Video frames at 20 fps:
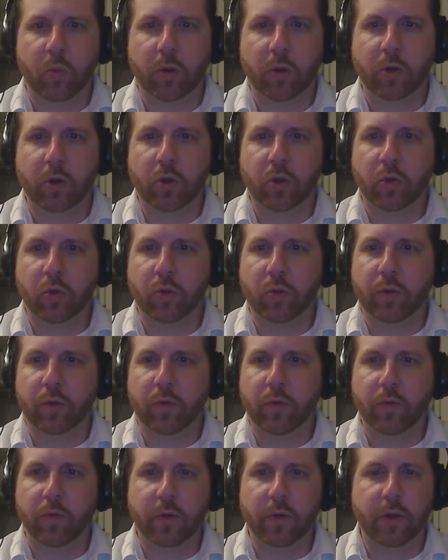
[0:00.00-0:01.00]
1, 2, 3,
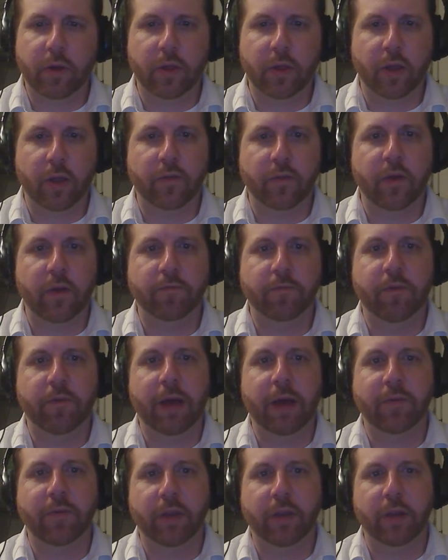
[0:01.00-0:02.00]
4, 5, because then I've got
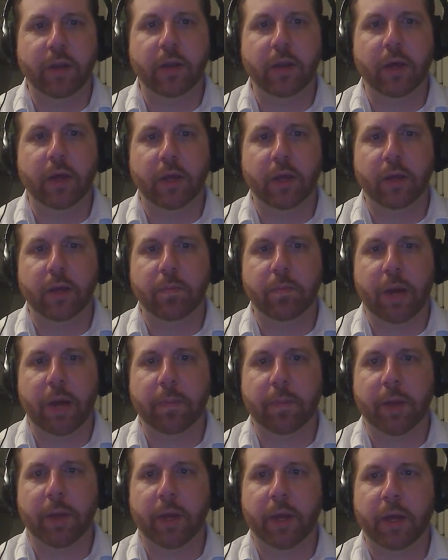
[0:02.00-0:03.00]
5. I can
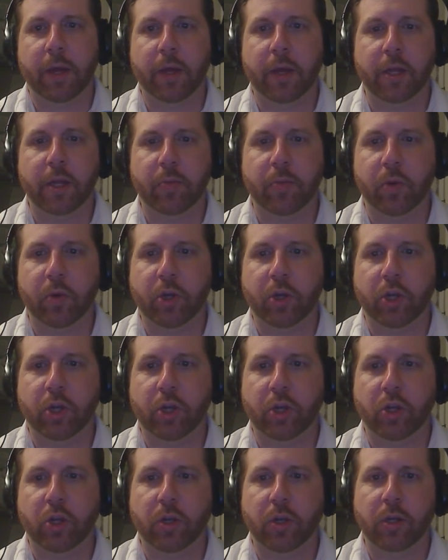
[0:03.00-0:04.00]
pop a Inspiration
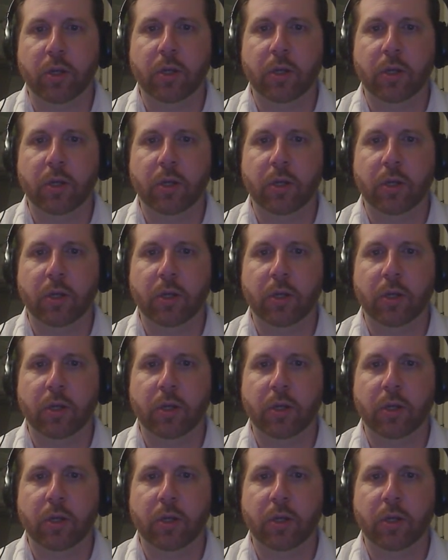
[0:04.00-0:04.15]
Engine.